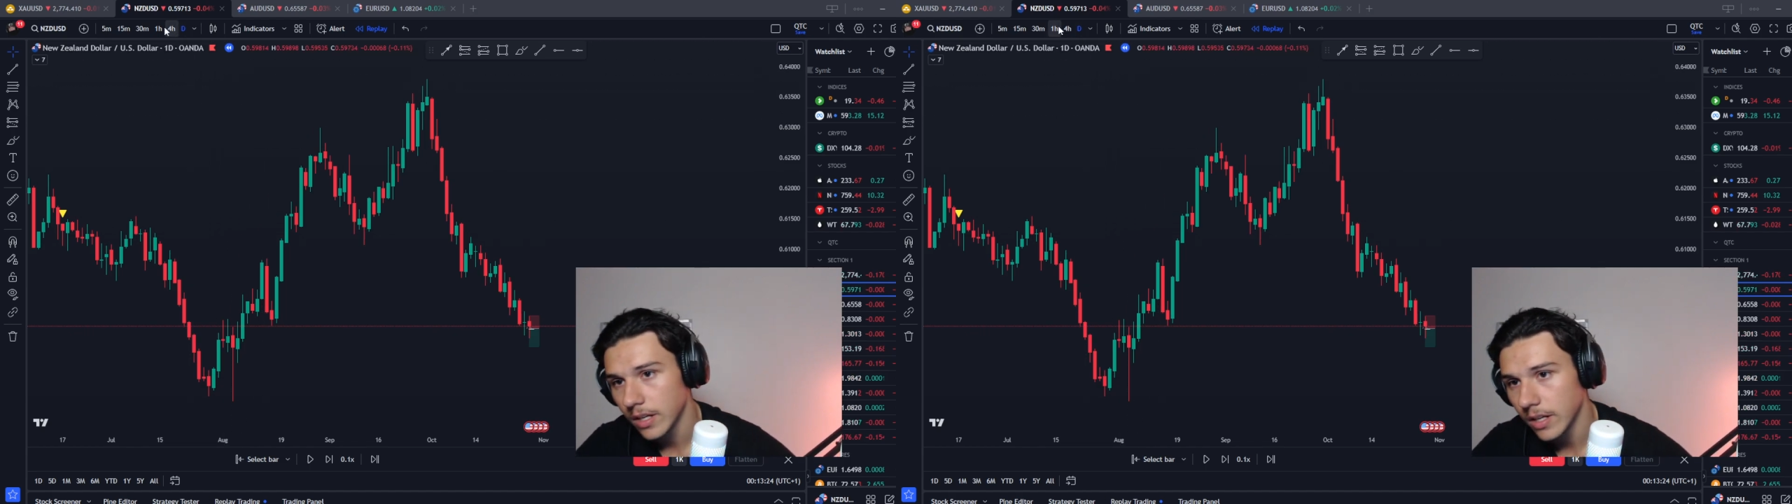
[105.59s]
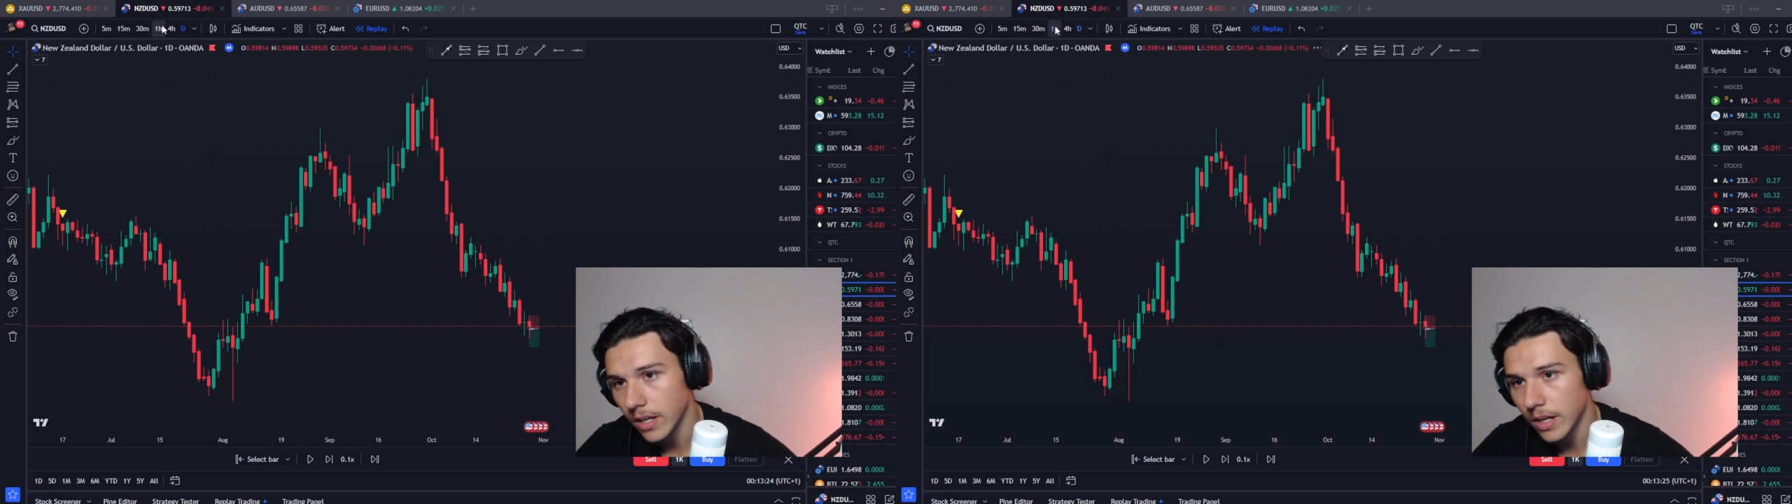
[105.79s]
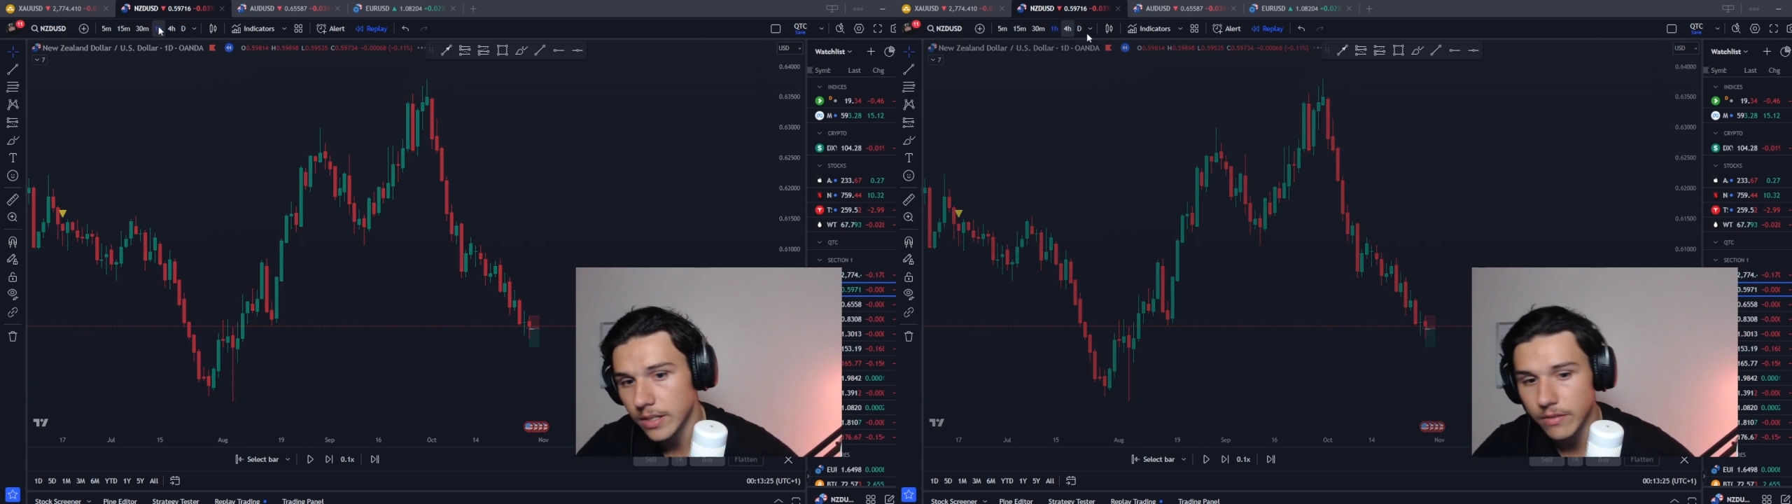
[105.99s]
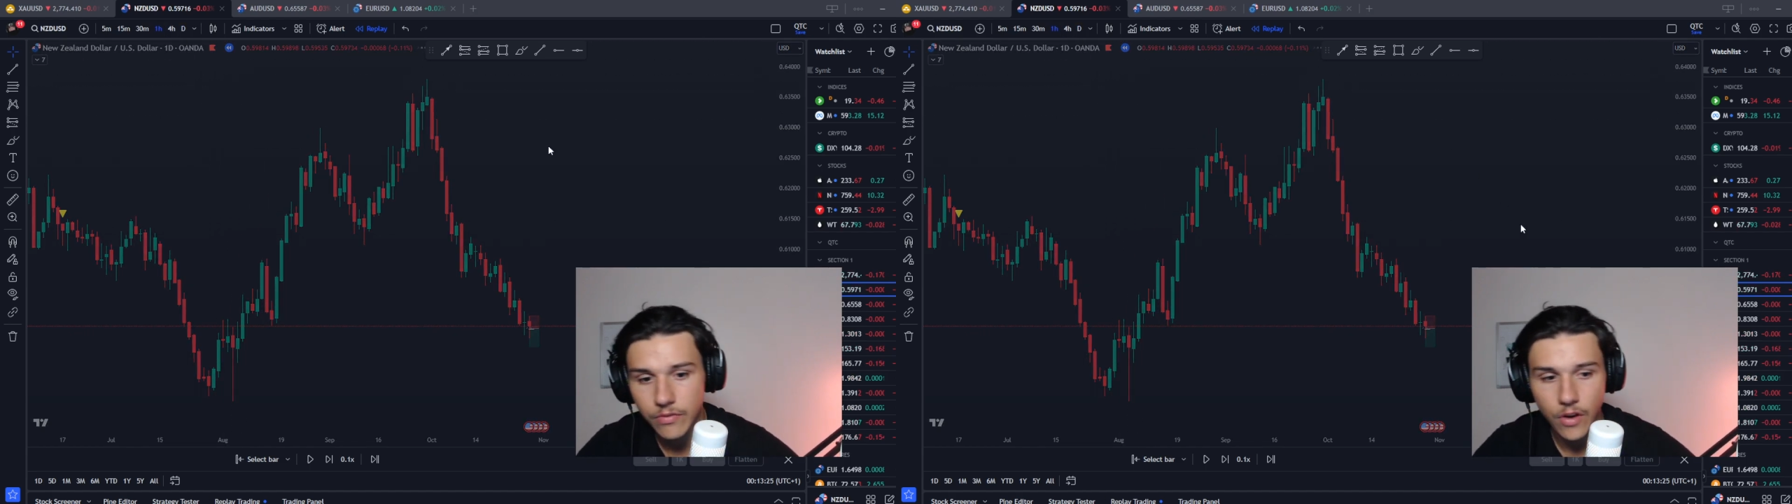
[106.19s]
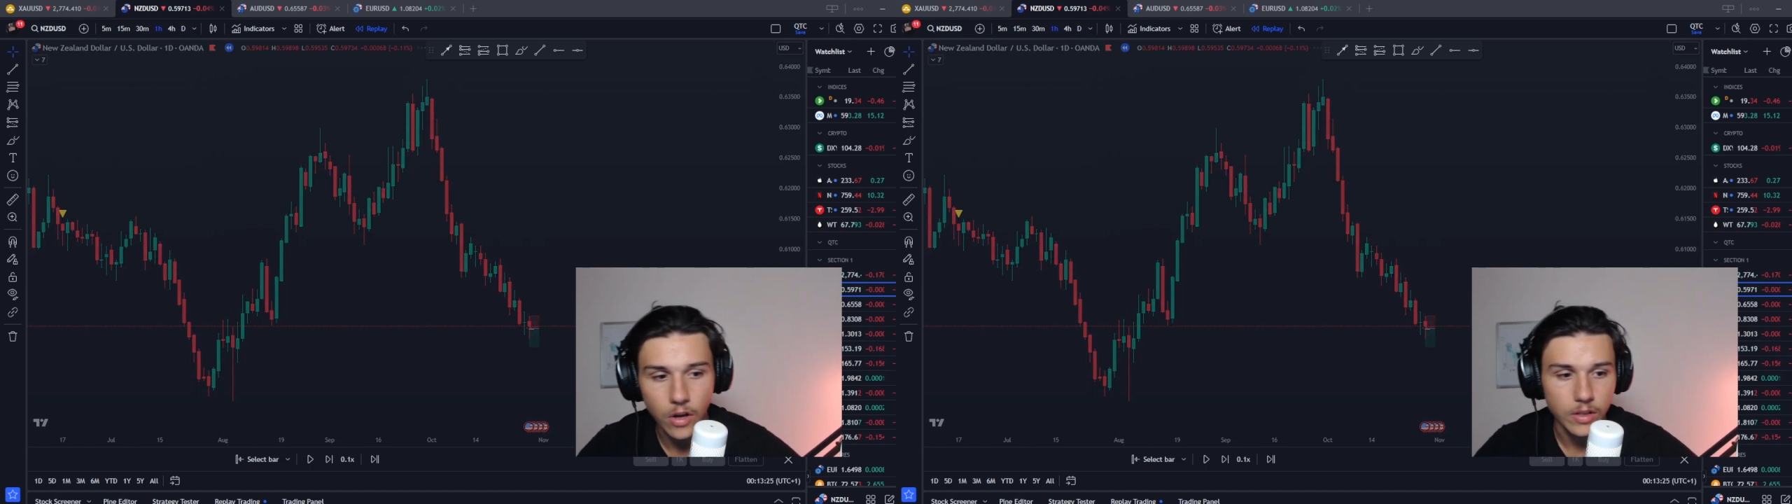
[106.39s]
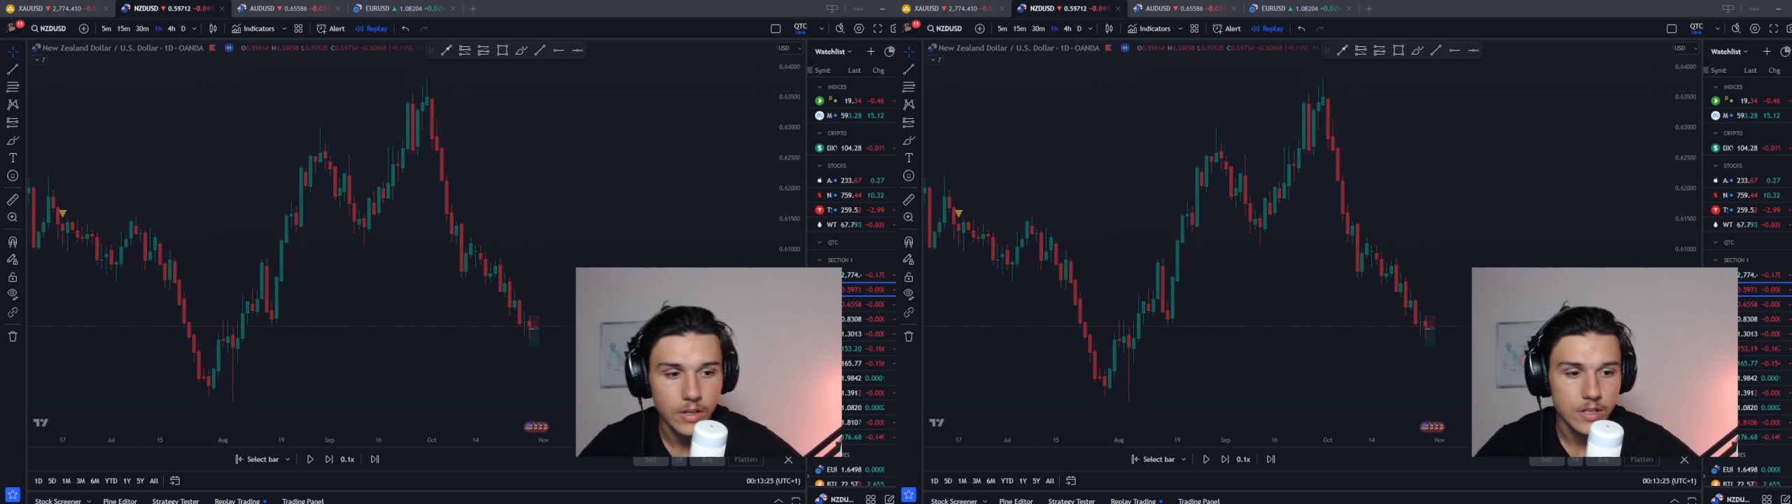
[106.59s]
then fall.